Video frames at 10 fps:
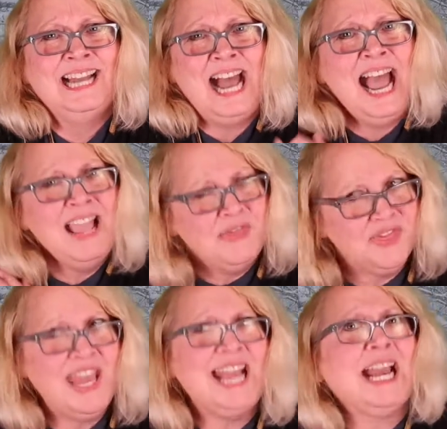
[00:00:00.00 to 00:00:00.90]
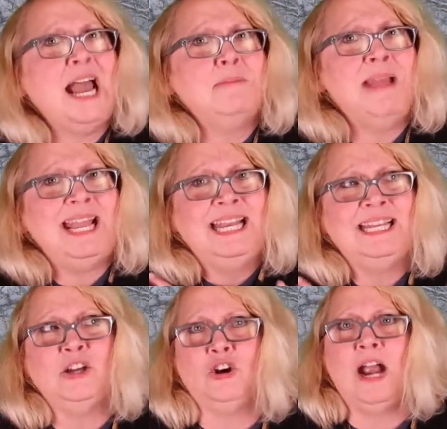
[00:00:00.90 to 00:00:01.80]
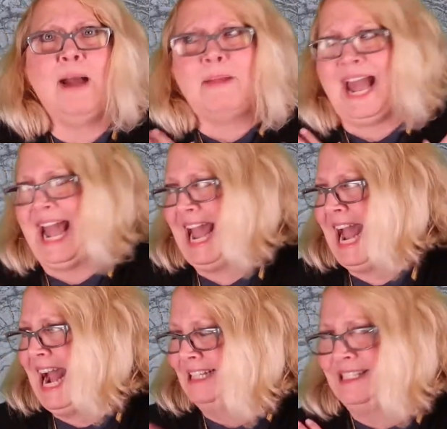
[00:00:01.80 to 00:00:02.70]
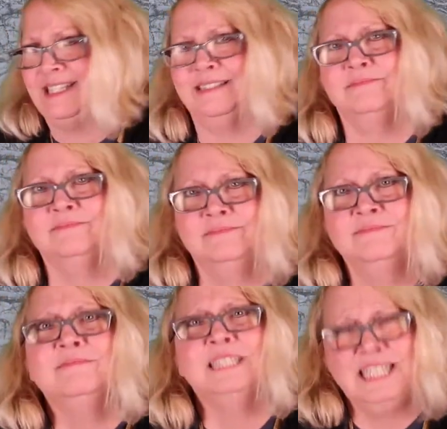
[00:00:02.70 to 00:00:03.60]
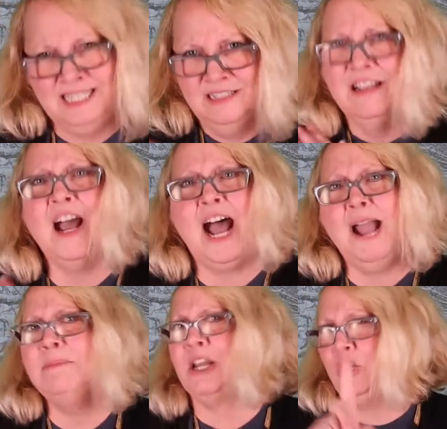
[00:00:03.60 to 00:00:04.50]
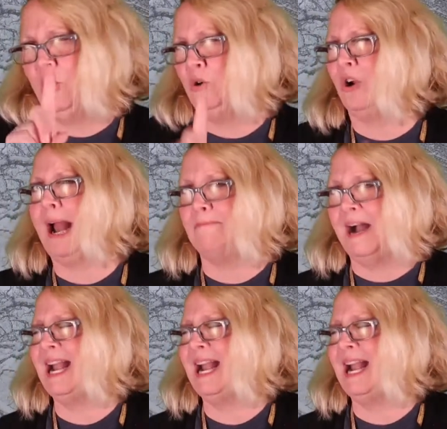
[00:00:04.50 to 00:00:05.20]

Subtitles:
I think I may need to grab a hat. I'm going to go grab my